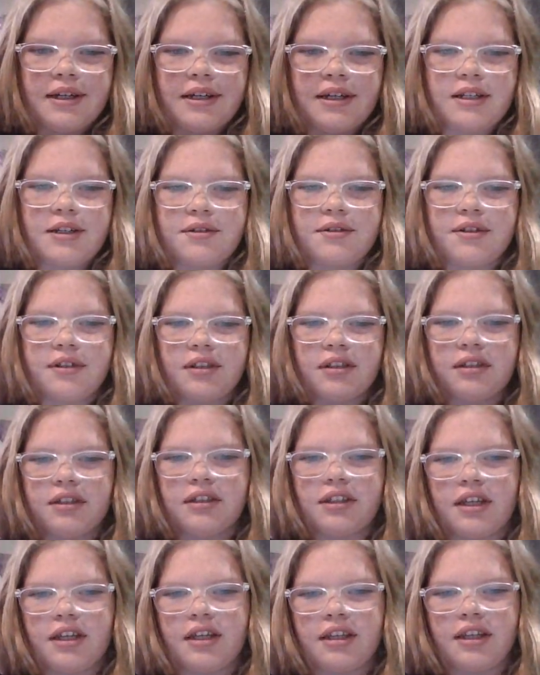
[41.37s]
you can
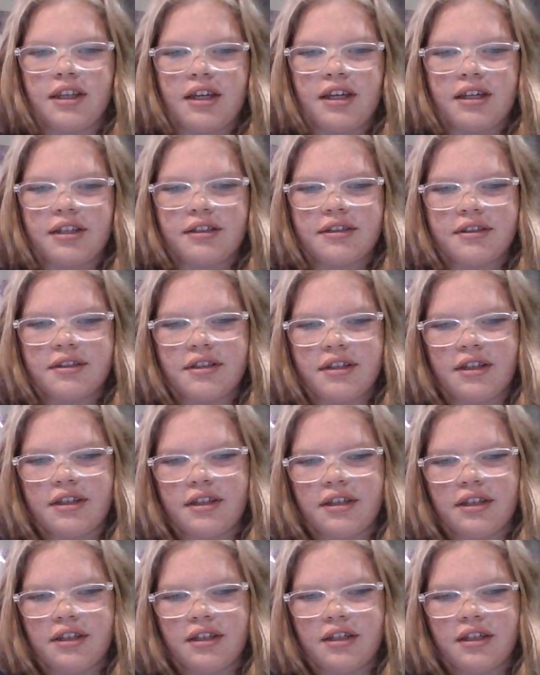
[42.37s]
click links
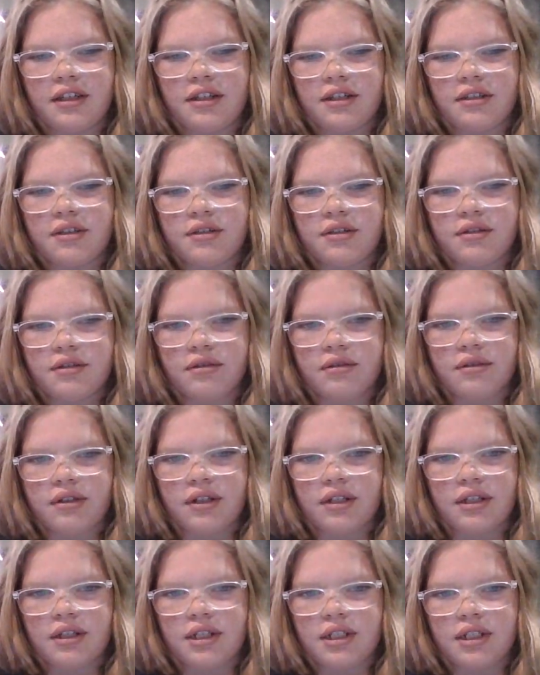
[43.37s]
and then scroll
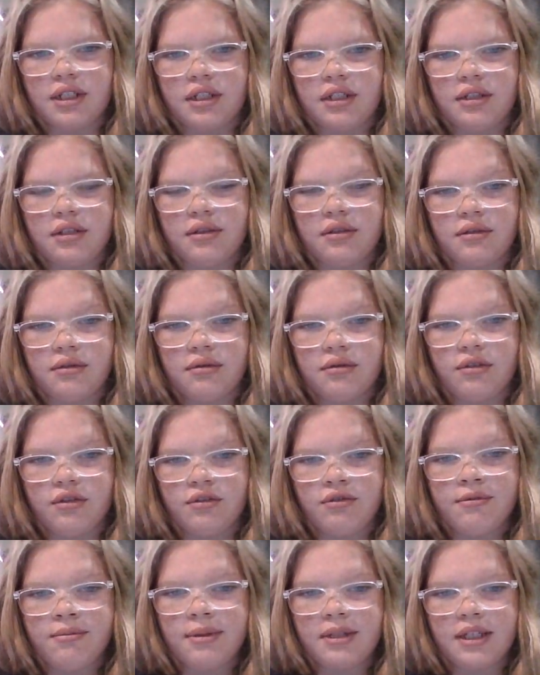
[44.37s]
down to
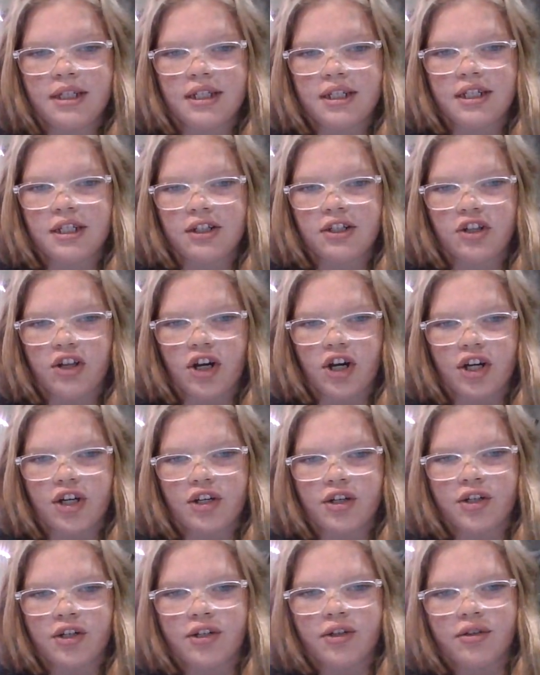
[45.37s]

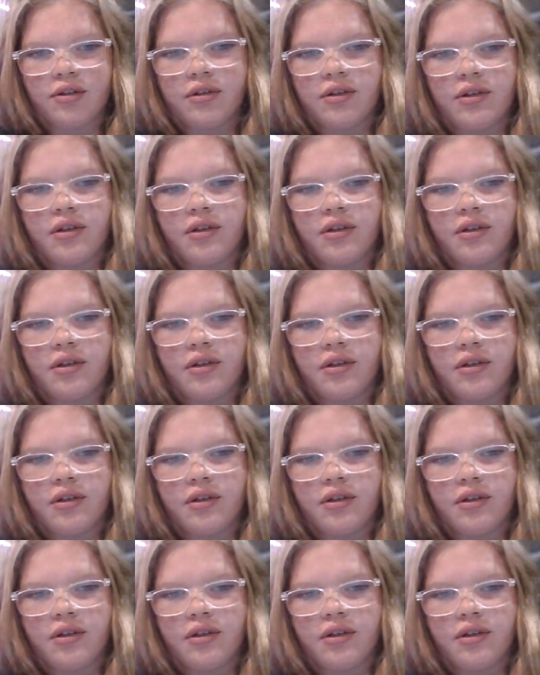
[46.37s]
newbeginning.co.